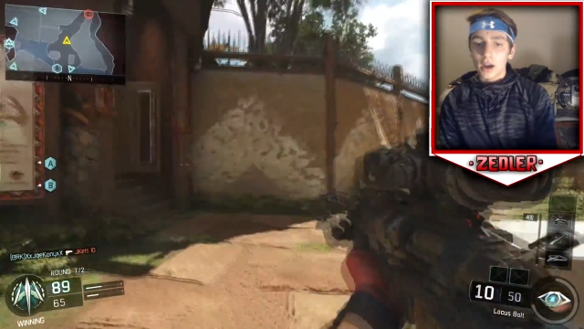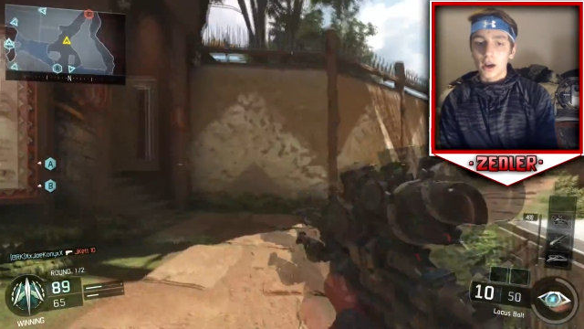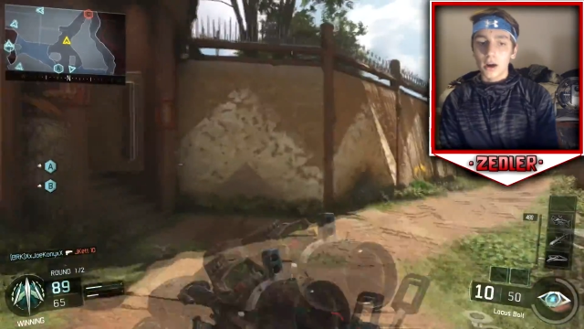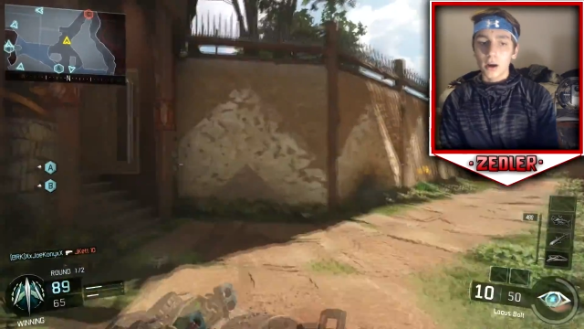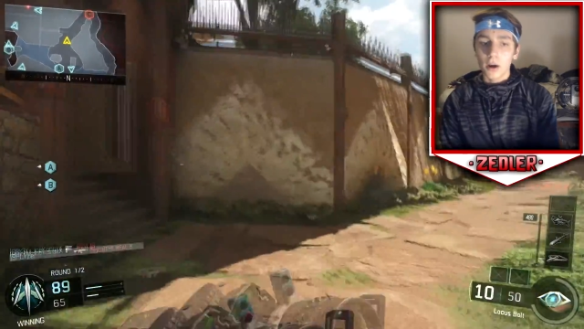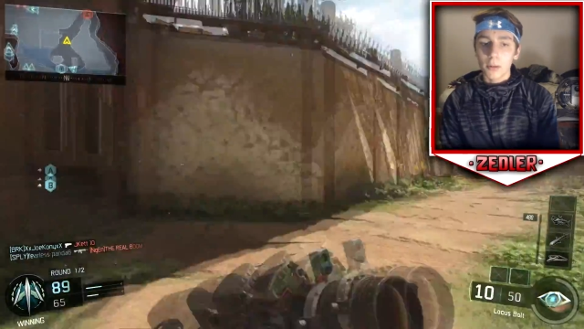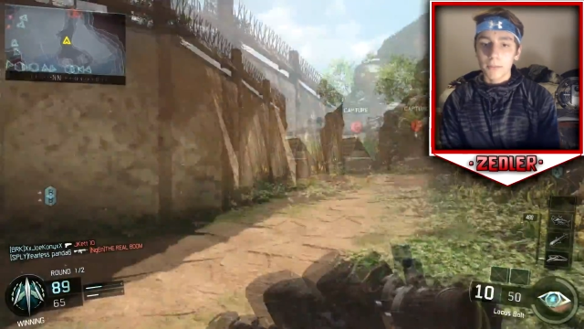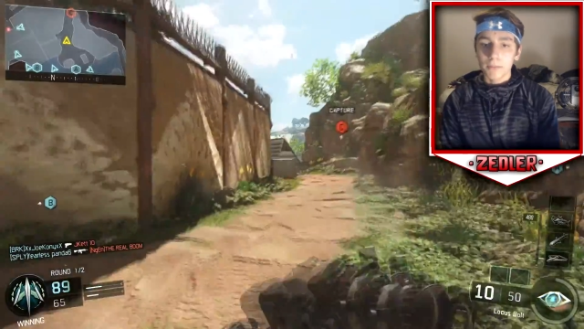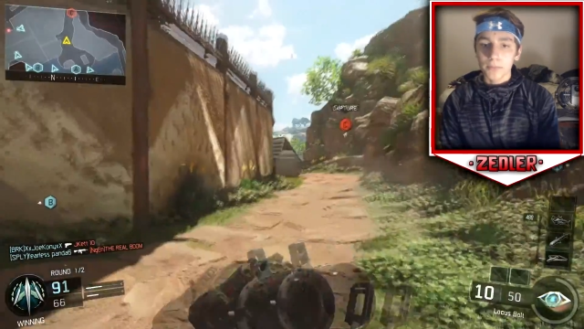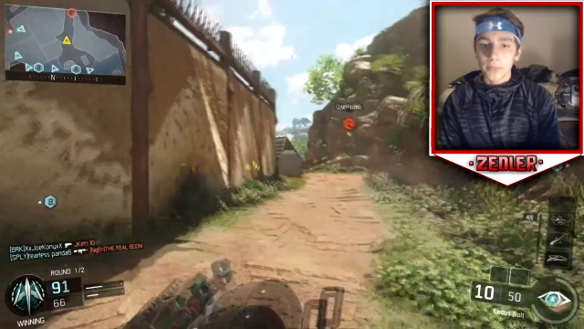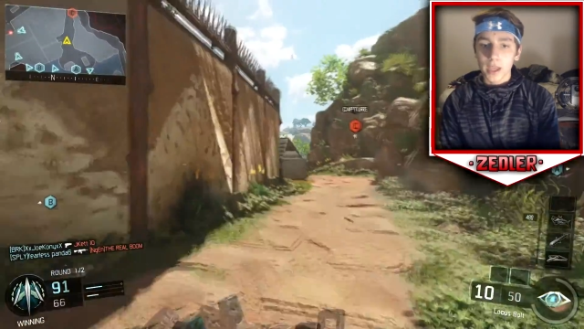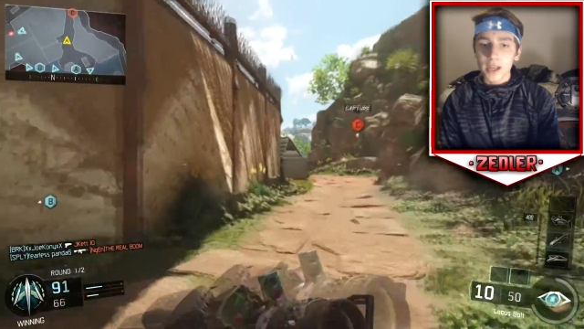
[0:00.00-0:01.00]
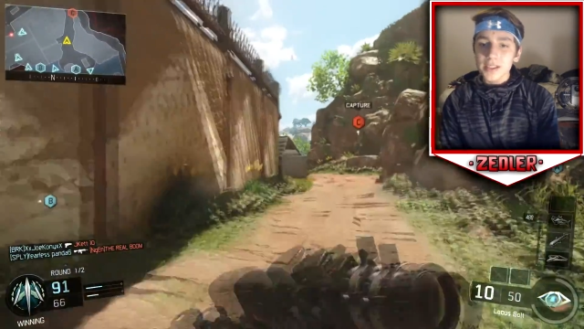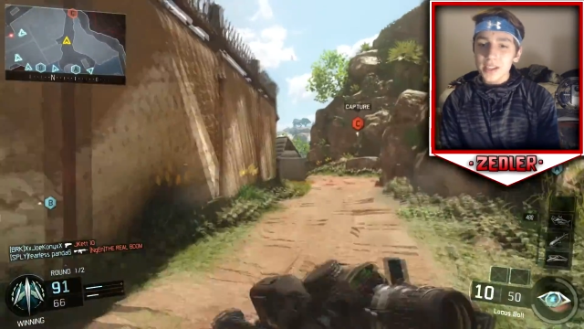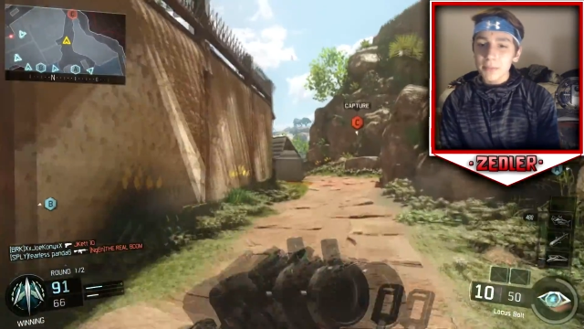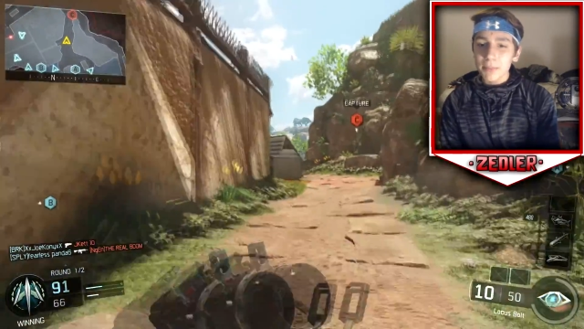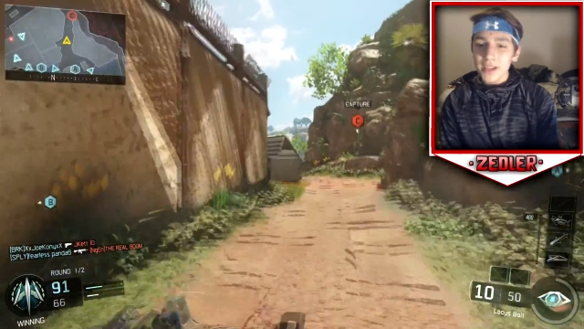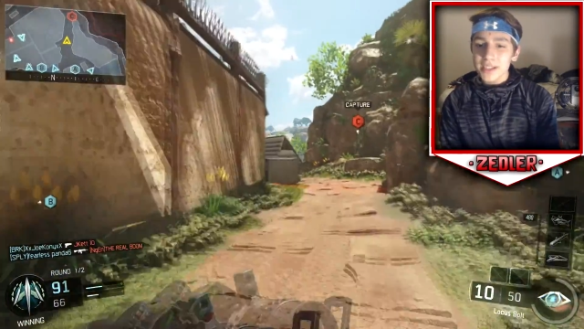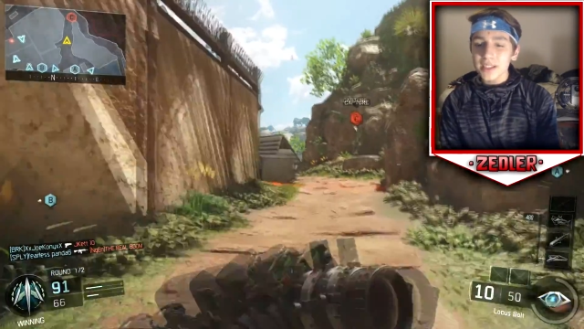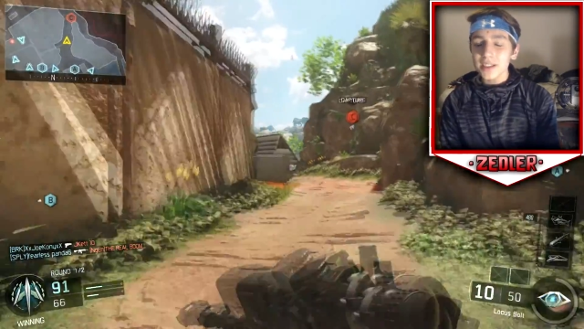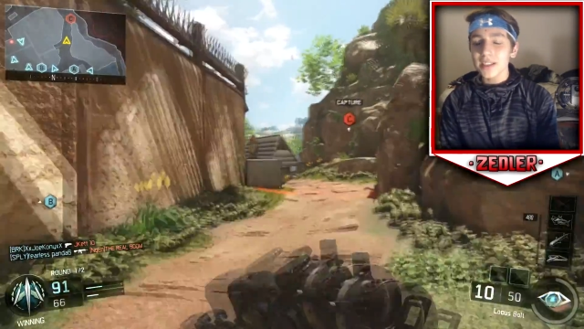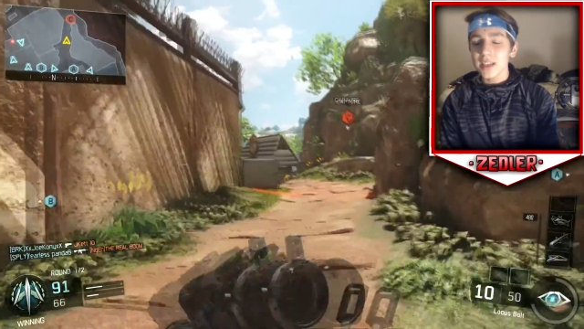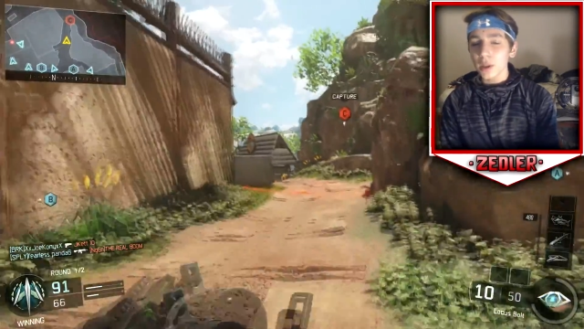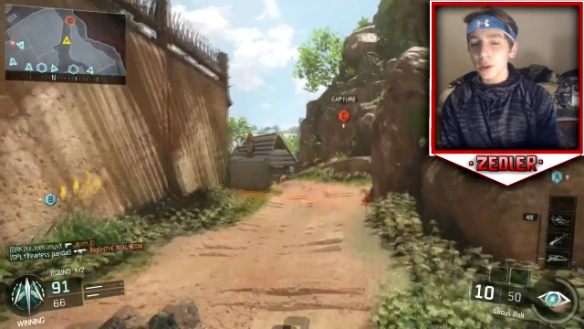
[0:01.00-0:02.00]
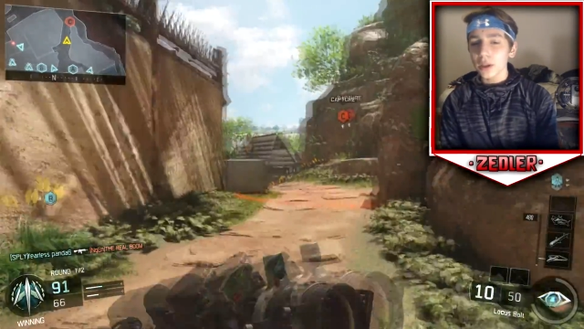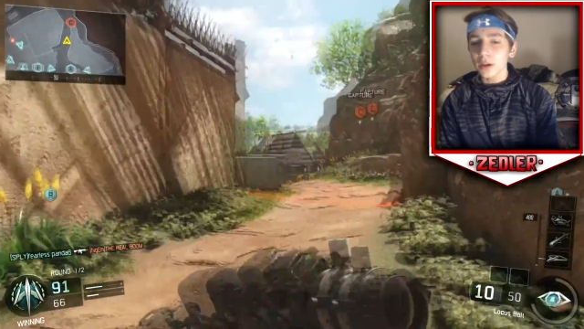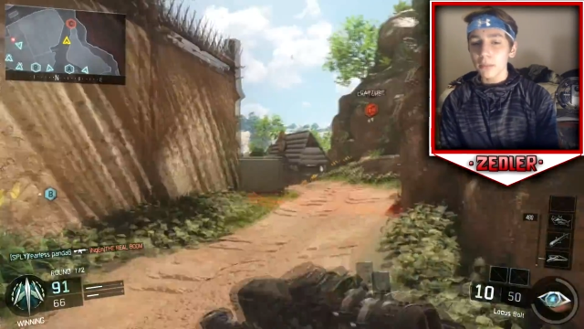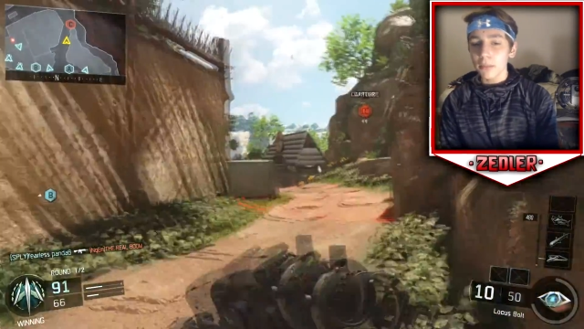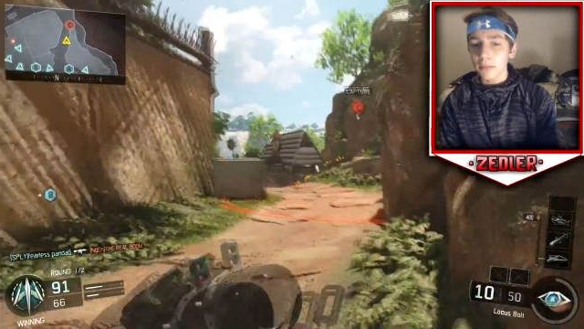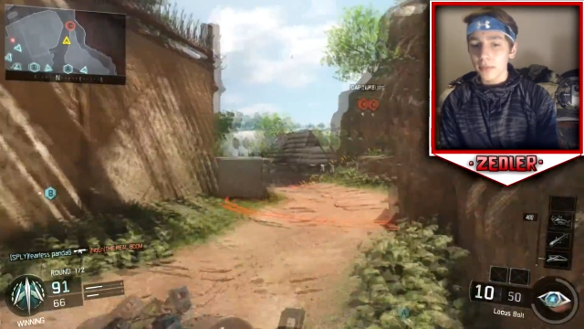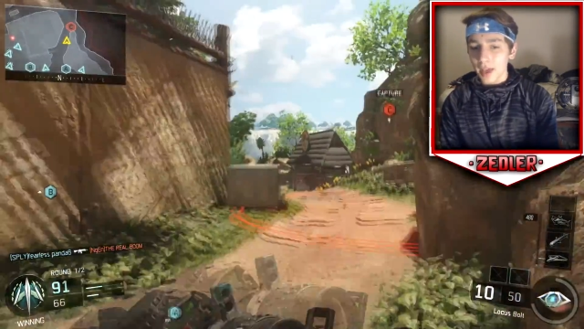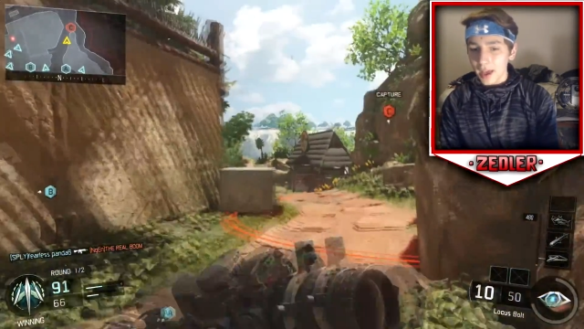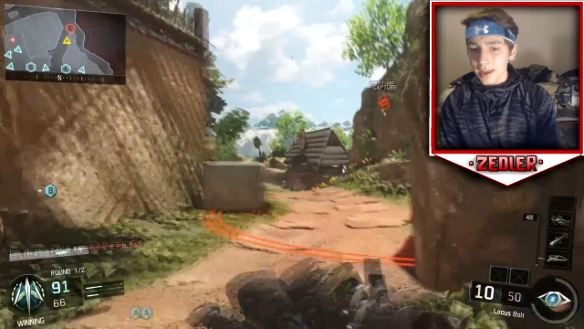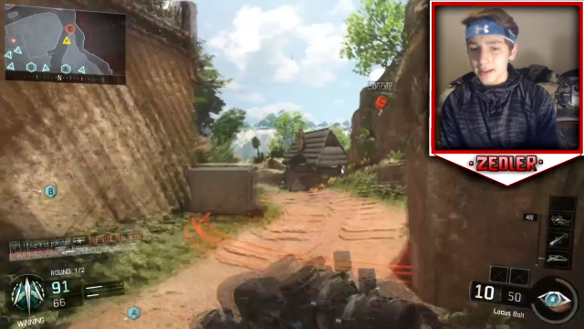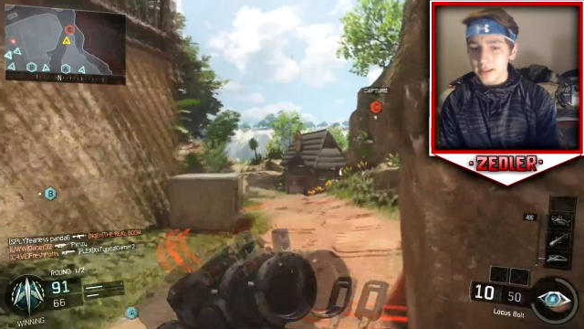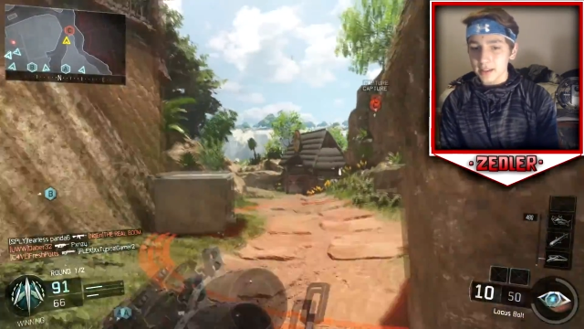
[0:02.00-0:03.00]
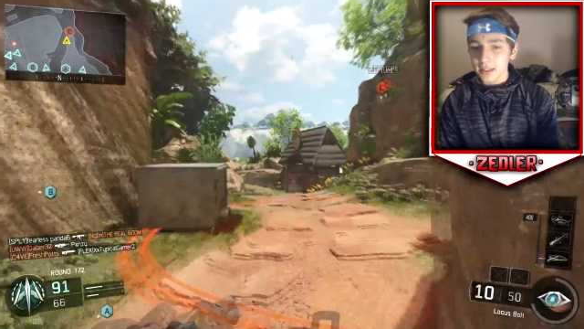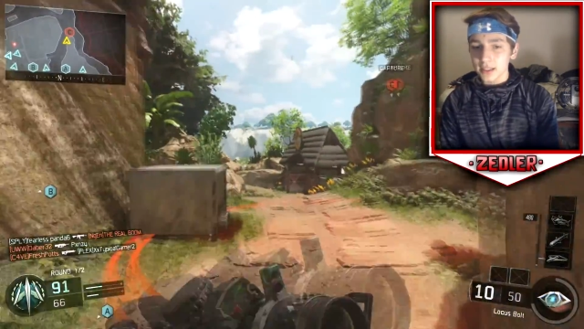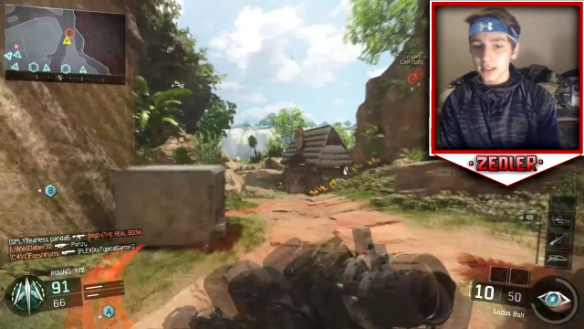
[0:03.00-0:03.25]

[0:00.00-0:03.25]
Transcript: Um, and it's like basically telling them that